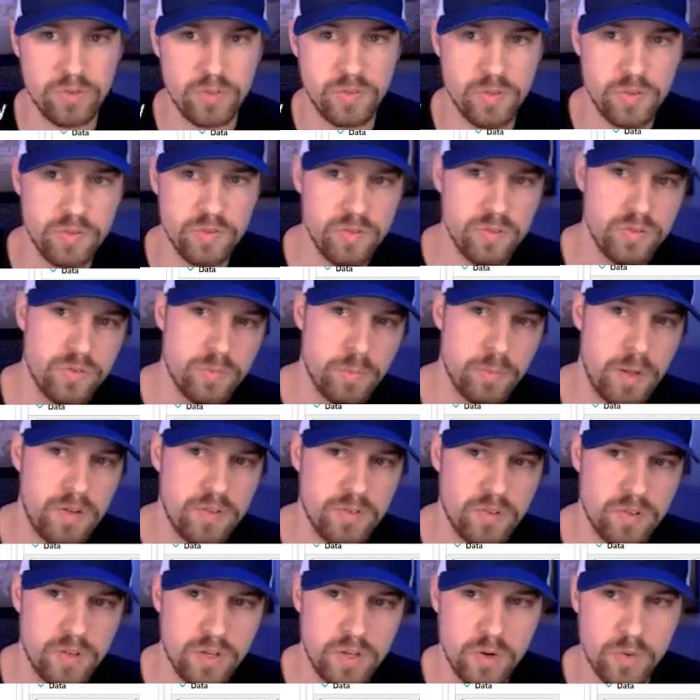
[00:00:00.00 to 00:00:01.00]
So this is
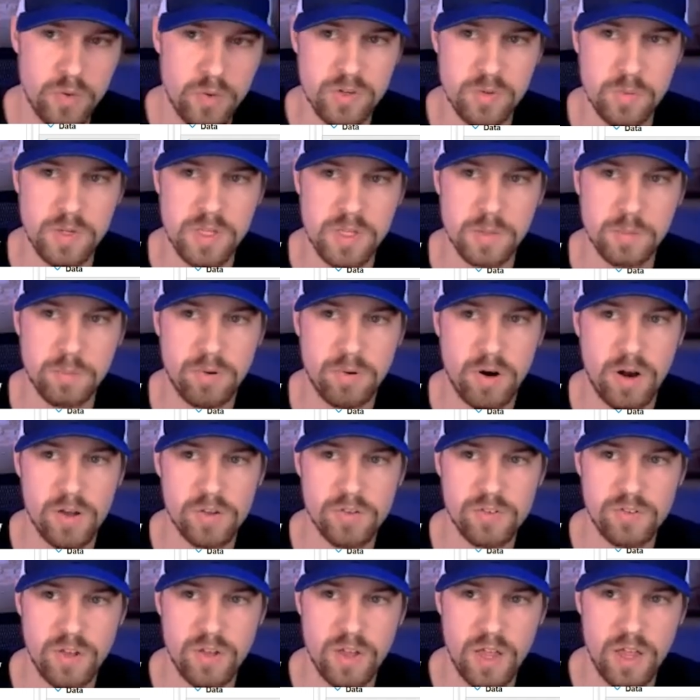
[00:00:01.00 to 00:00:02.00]
basically going to be the
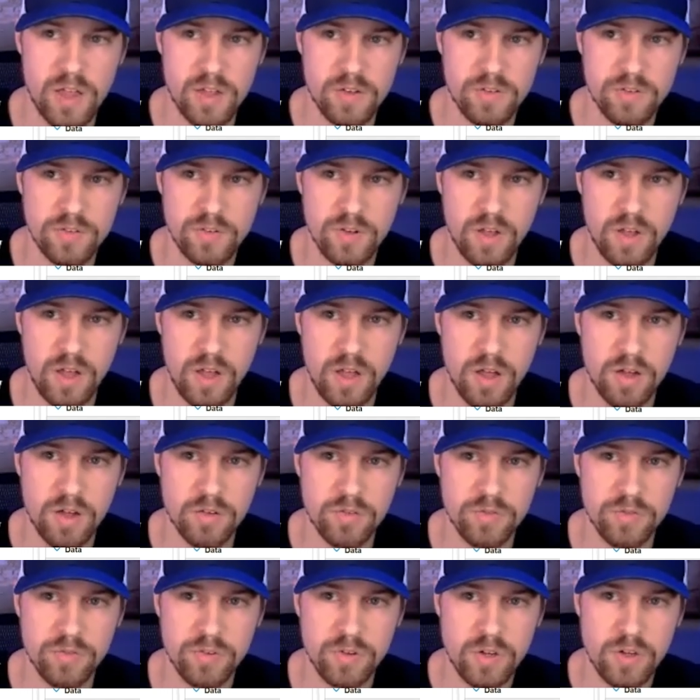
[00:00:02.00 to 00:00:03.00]
process
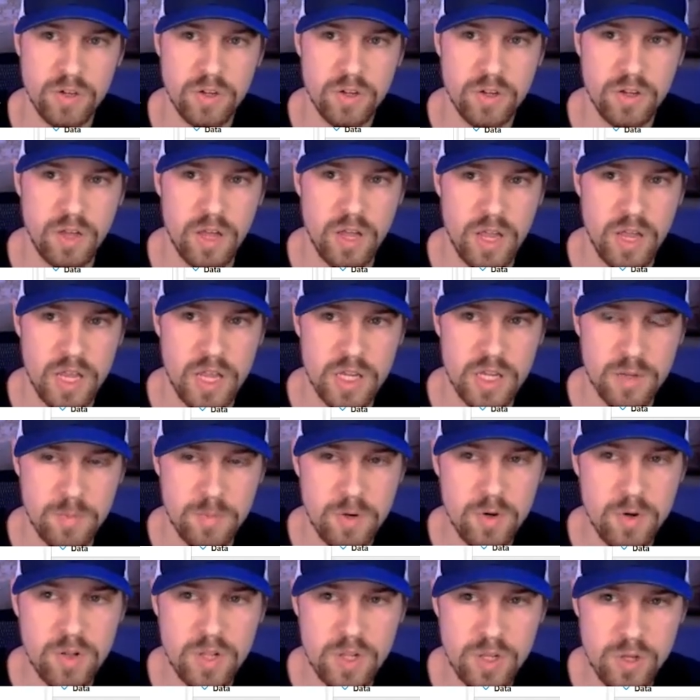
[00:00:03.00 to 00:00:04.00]
of a
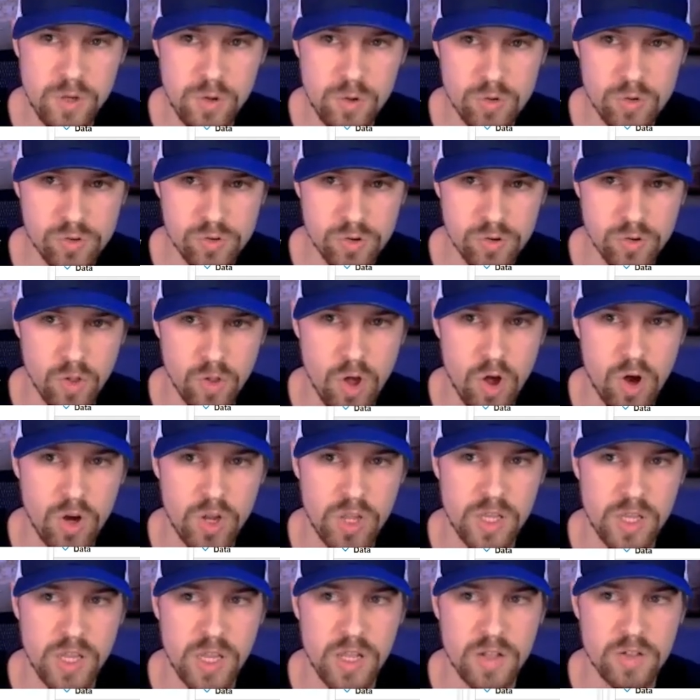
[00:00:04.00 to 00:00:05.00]
community user
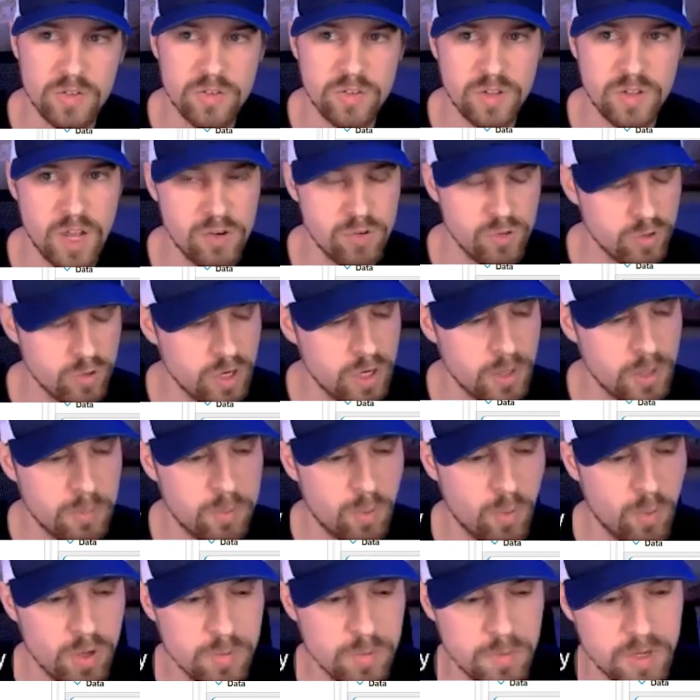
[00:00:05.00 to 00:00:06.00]
logging in, scheduling an
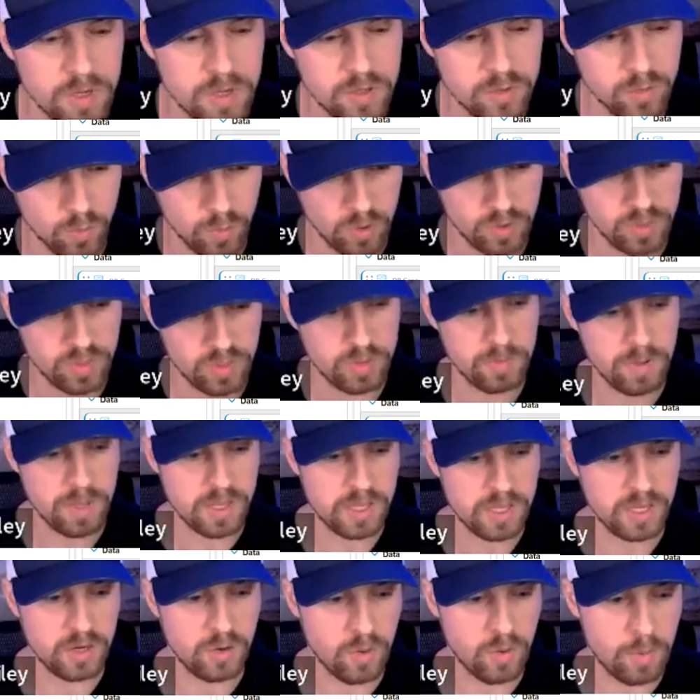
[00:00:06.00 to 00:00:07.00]
appointment with a
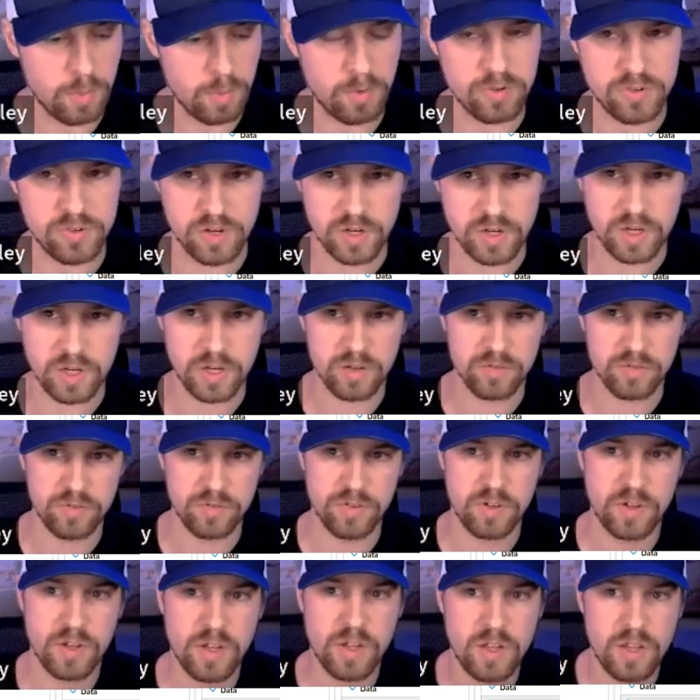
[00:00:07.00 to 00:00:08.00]
banking
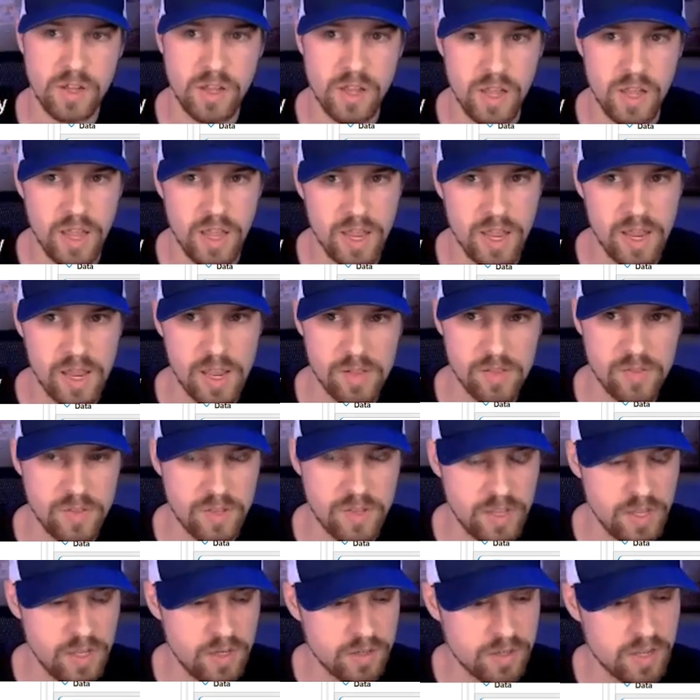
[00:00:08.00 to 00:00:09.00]
representative, and
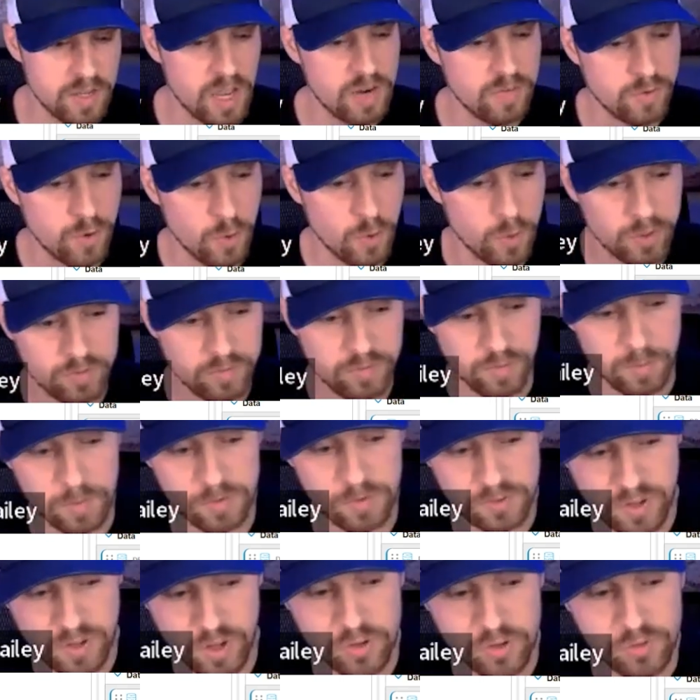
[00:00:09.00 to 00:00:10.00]
then kind of going from
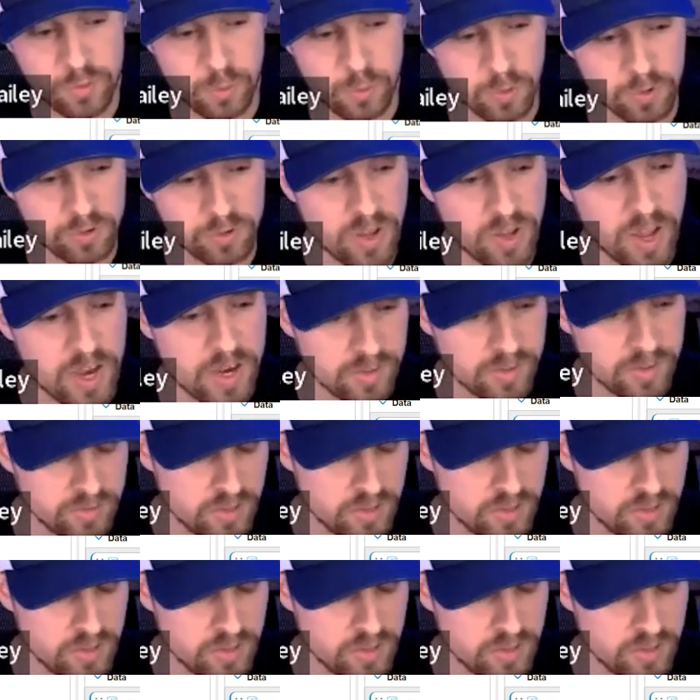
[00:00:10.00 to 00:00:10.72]
the Salesforce side